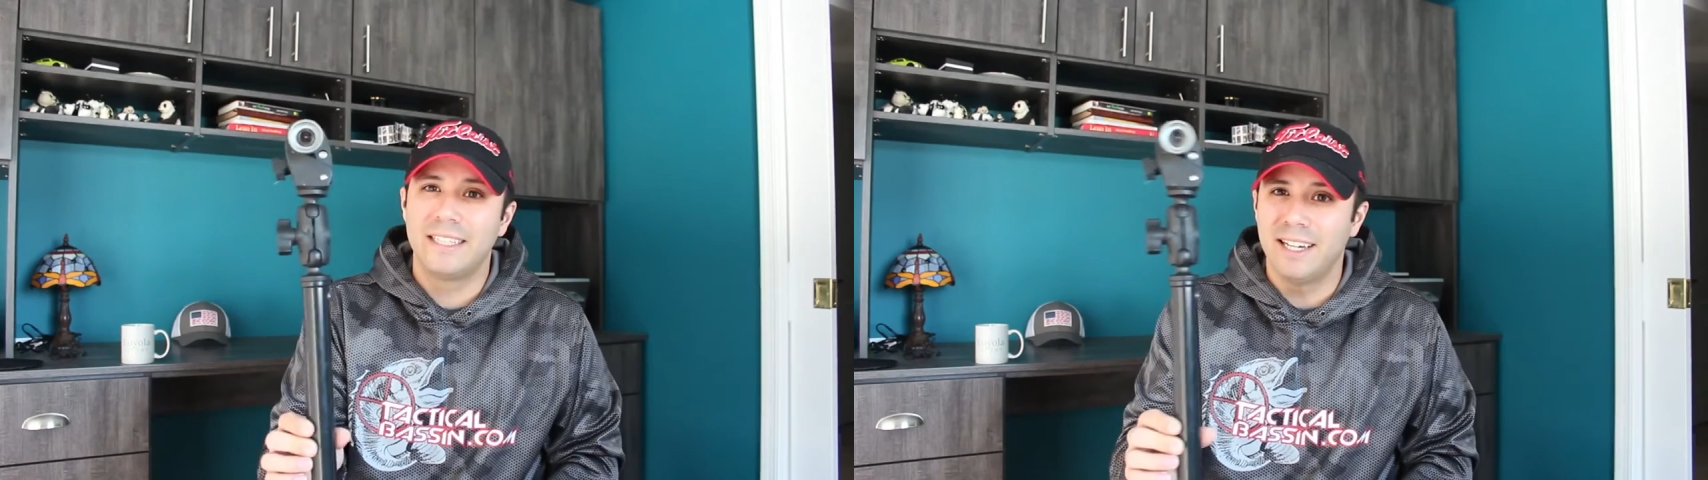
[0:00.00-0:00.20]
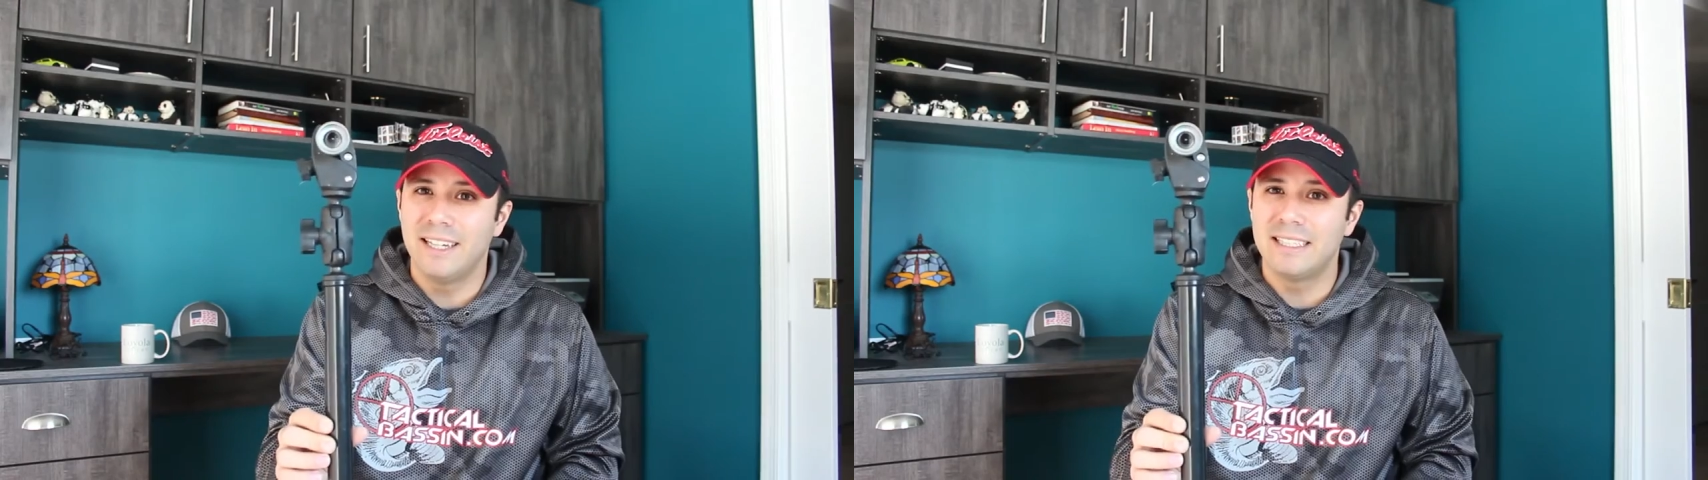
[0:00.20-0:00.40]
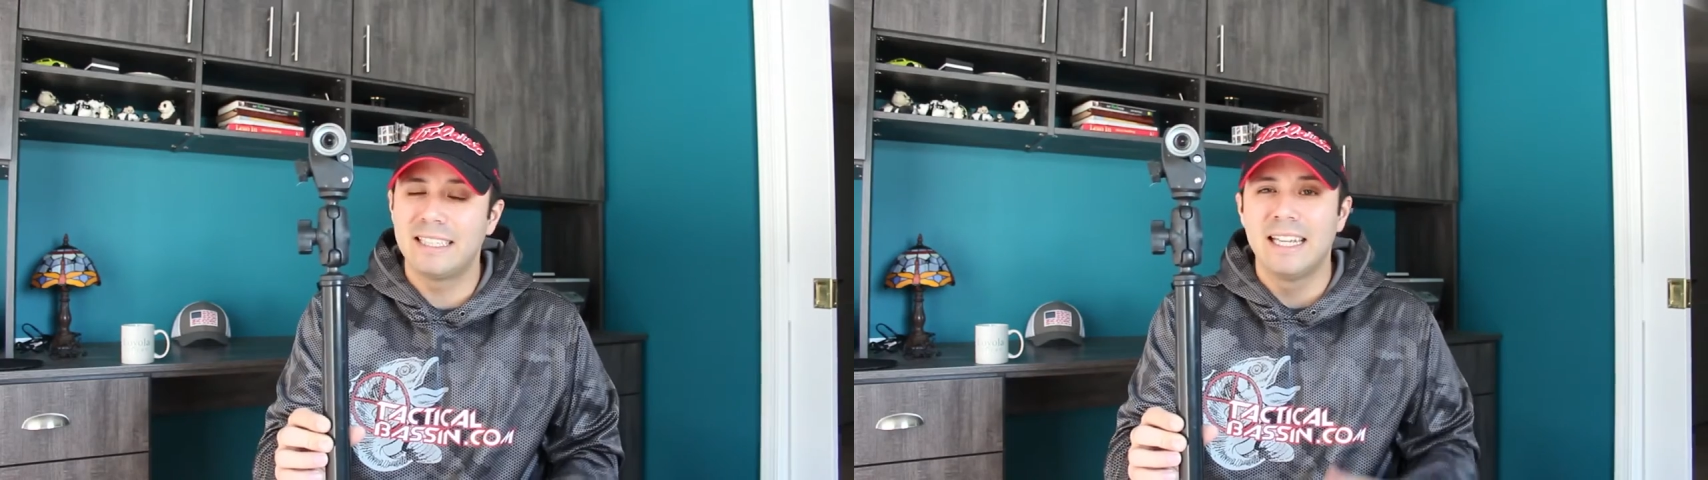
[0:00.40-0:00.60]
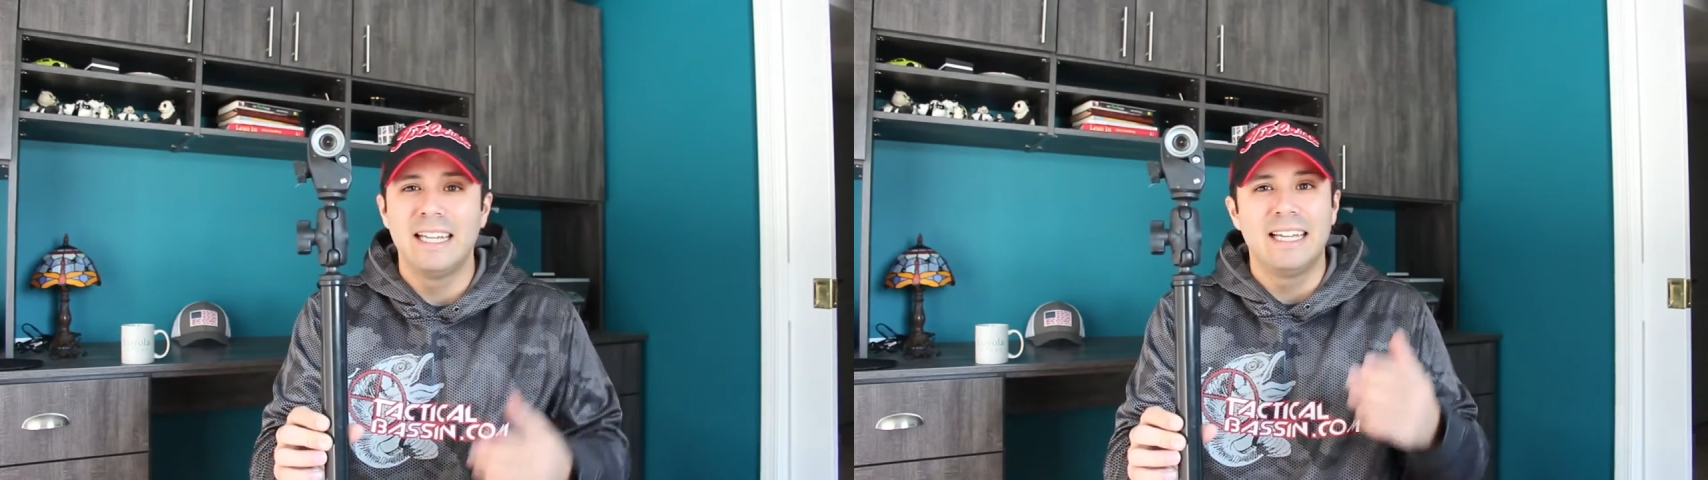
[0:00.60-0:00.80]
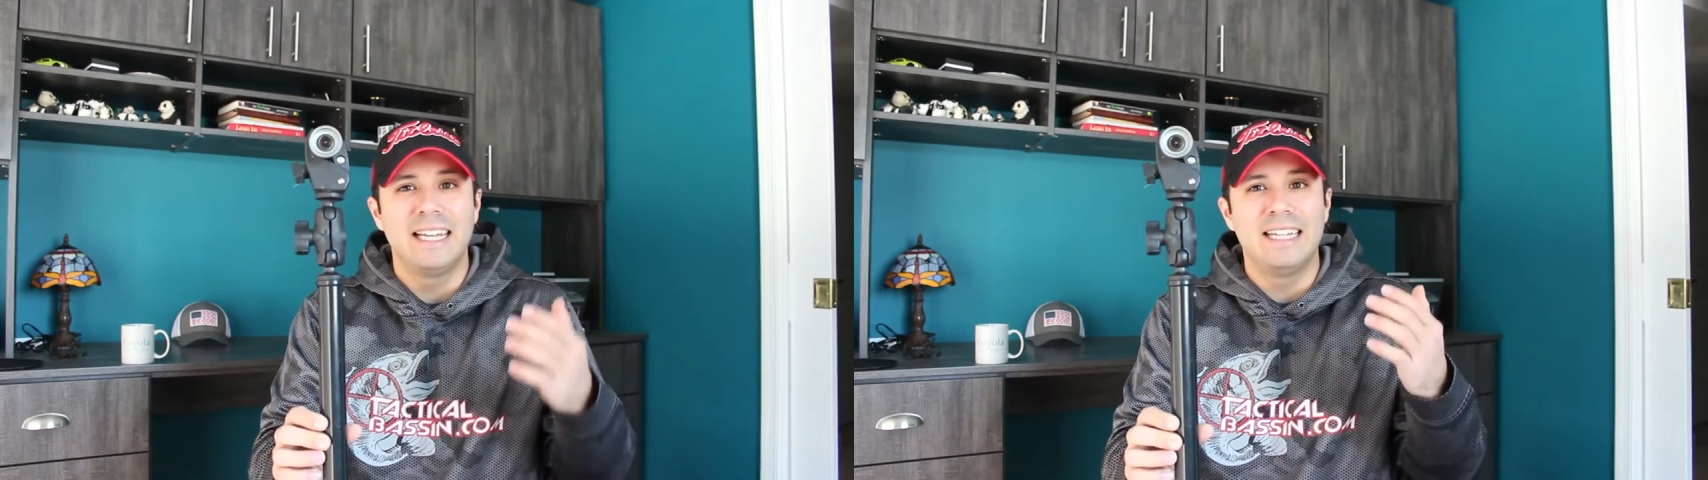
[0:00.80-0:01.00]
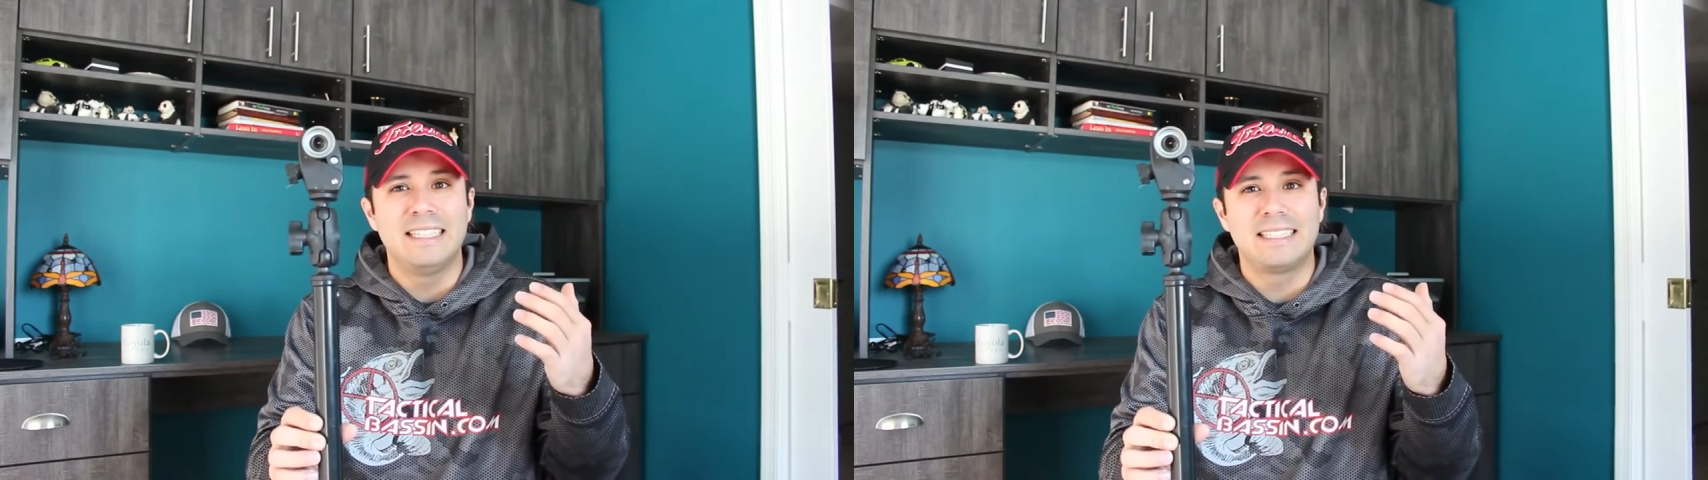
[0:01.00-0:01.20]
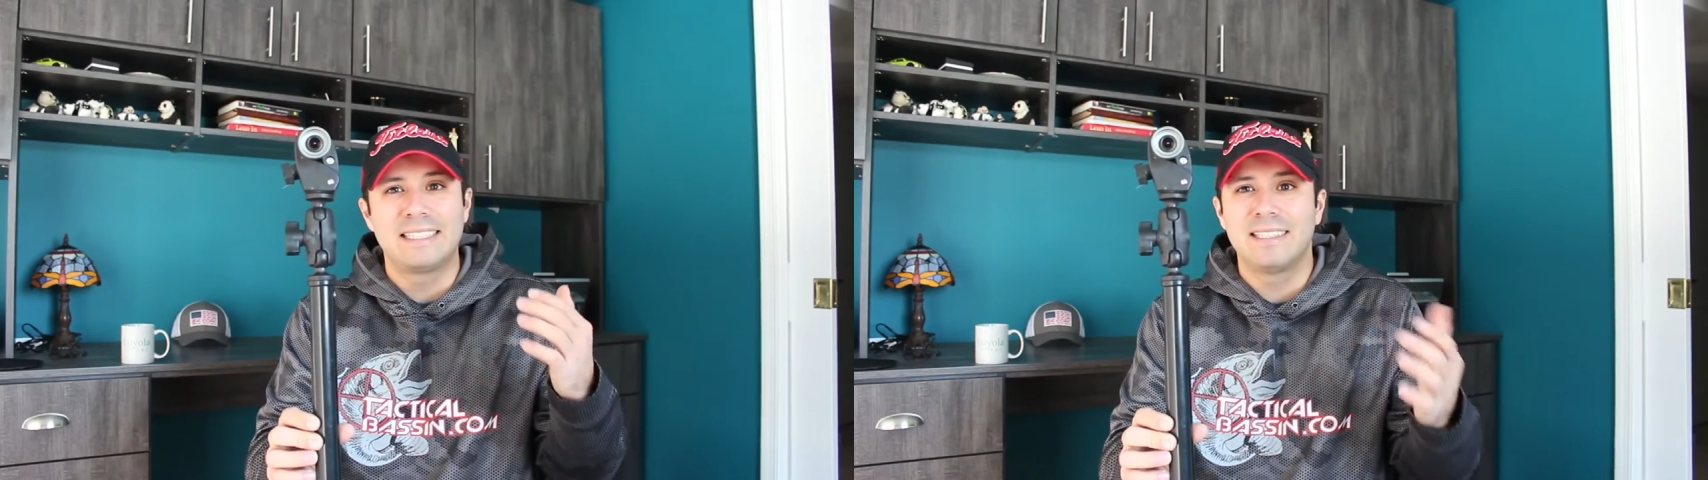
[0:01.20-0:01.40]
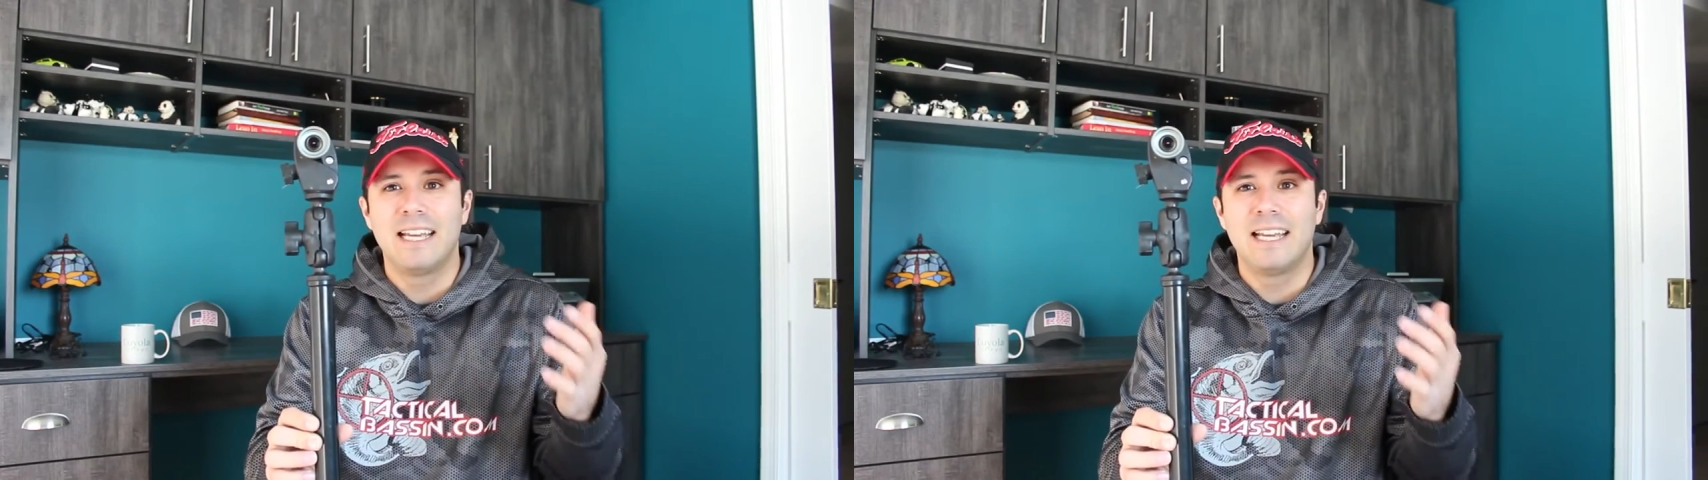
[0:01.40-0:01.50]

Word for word: does is,